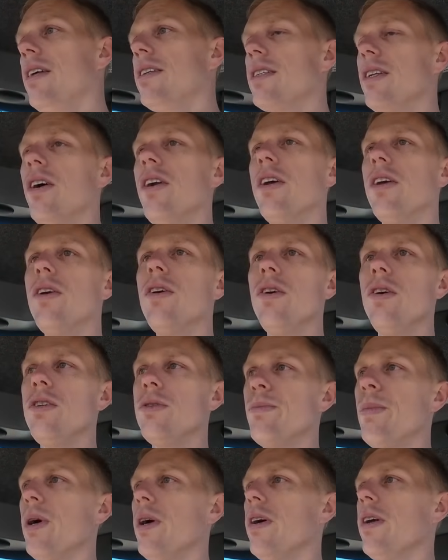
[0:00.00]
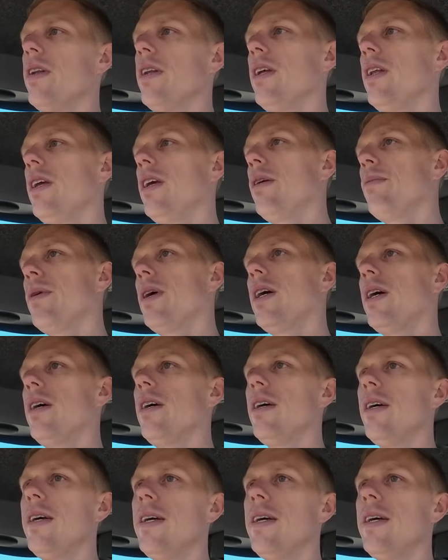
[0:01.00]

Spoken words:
It's not a huge burden in here, but